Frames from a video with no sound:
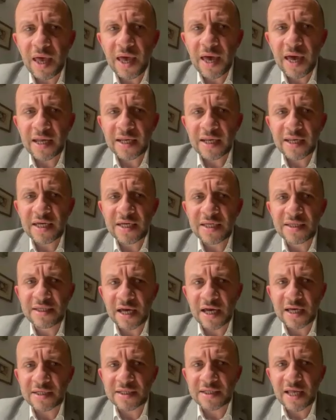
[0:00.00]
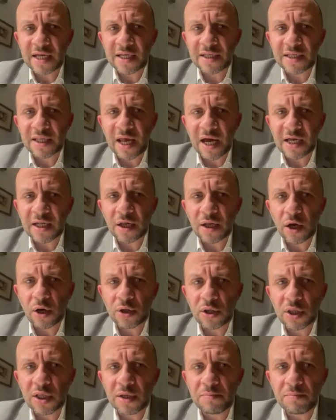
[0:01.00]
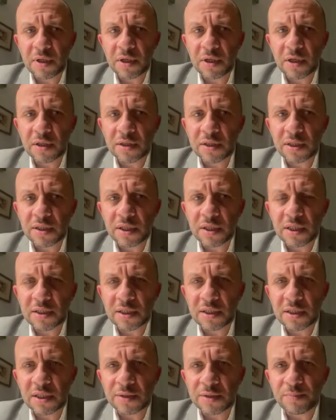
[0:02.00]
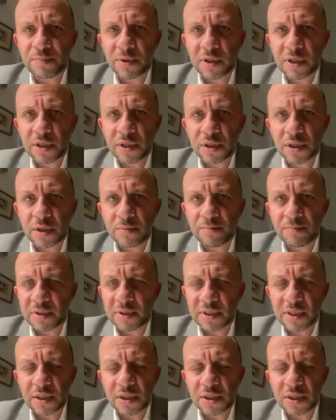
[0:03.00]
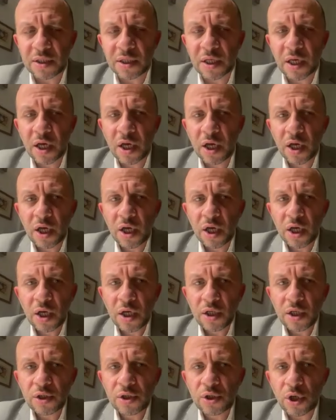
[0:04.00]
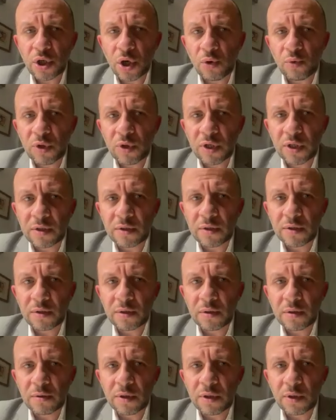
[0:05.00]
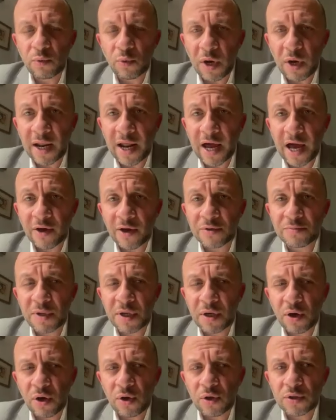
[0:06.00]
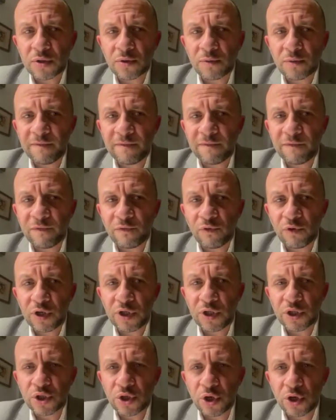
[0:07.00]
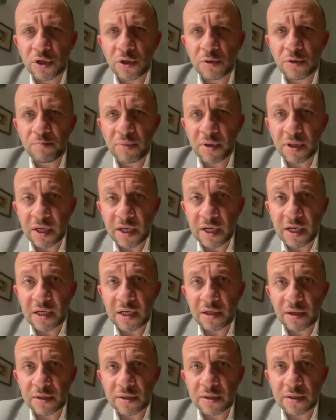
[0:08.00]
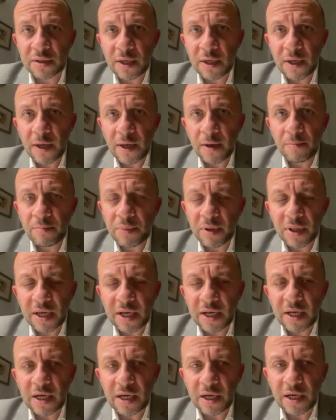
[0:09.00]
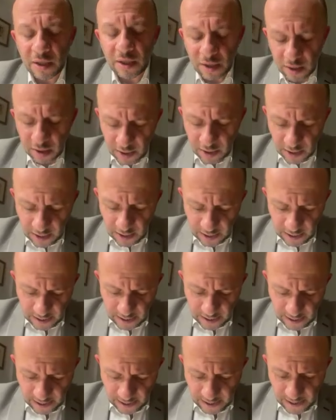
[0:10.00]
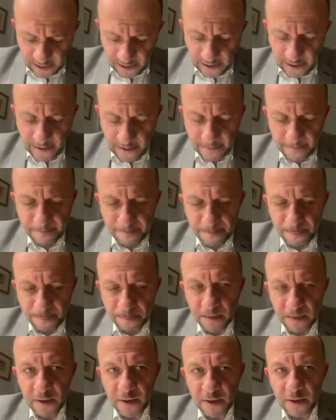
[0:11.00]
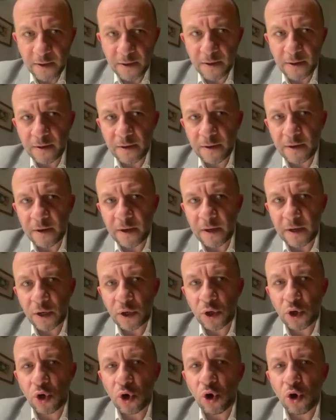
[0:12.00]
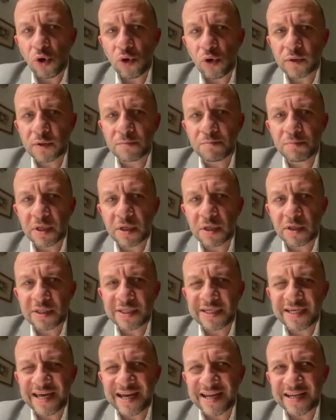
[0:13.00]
and he does that not only because this is his position toward the White House, but also for internal political goals, because he